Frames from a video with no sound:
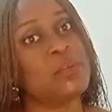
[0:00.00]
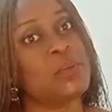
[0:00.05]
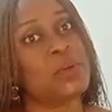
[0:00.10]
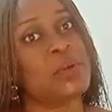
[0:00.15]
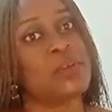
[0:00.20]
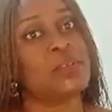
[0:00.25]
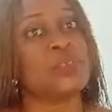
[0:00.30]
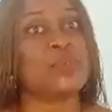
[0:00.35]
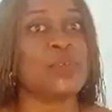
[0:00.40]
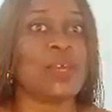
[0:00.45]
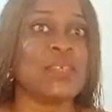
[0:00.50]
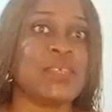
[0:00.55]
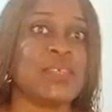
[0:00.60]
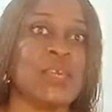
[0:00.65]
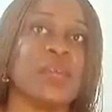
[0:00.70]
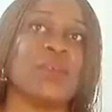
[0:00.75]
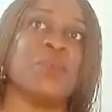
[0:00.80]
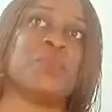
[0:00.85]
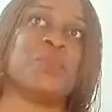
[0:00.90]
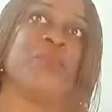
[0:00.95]
words, right
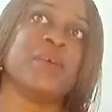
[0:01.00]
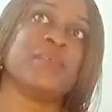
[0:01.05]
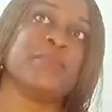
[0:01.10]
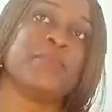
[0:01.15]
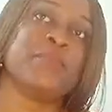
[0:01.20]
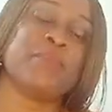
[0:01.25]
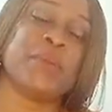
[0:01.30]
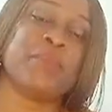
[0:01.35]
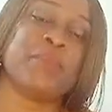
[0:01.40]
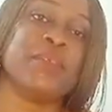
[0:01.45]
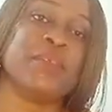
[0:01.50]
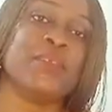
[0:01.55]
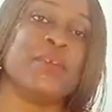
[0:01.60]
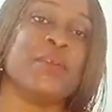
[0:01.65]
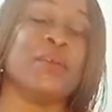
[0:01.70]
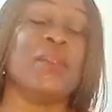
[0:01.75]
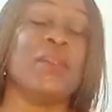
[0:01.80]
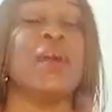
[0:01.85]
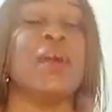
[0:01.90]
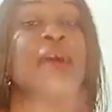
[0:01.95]
angle,
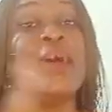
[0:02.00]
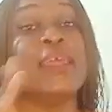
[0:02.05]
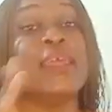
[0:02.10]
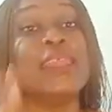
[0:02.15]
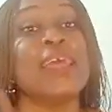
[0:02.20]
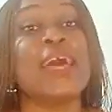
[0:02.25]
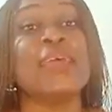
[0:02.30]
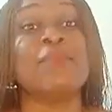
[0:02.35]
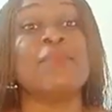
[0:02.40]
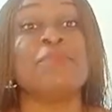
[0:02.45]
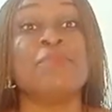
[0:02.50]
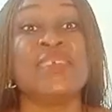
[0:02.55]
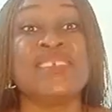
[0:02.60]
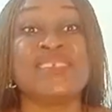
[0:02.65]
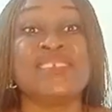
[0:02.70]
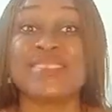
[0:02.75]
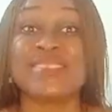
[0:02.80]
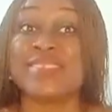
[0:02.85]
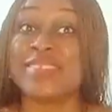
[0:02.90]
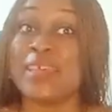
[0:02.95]
perpendicular. That
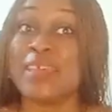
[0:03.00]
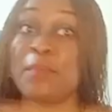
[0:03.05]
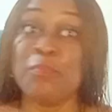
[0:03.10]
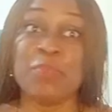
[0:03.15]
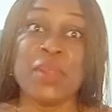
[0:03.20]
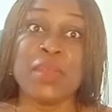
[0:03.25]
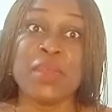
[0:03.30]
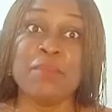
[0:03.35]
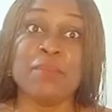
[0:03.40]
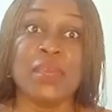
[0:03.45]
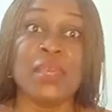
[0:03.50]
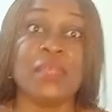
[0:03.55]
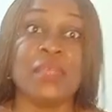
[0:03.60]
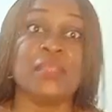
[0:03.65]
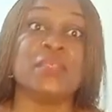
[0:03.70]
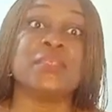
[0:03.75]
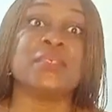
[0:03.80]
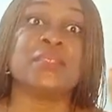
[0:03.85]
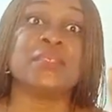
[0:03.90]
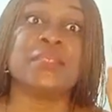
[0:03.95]
simply
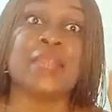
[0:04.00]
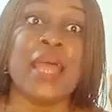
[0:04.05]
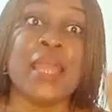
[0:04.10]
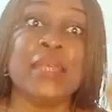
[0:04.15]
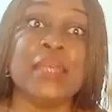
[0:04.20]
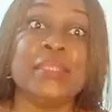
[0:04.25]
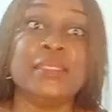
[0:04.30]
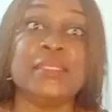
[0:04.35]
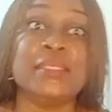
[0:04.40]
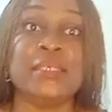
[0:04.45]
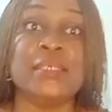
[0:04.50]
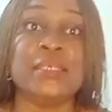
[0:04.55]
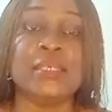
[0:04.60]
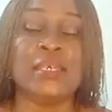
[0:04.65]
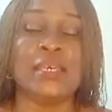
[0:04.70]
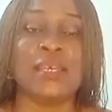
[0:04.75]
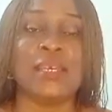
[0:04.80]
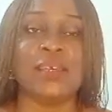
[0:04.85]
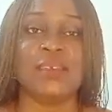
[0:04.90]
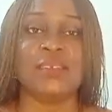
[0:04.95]
means
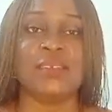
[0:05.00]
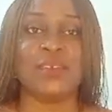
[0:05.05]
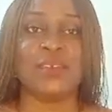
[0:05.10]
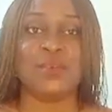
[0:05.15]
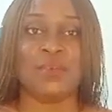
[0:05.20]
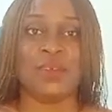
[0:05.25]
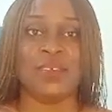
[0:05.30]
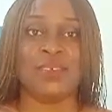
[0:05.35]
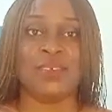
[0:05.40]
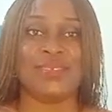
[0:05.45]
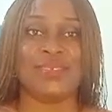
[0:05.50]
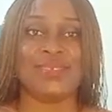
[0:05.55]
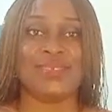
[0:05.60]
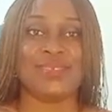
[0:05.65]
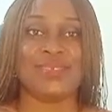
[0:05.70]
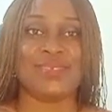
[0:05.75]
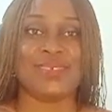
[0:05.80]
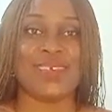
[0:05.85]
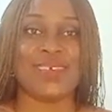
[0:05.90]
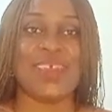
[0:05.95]
90
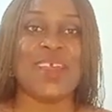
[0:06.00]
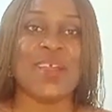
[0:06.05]
degrees.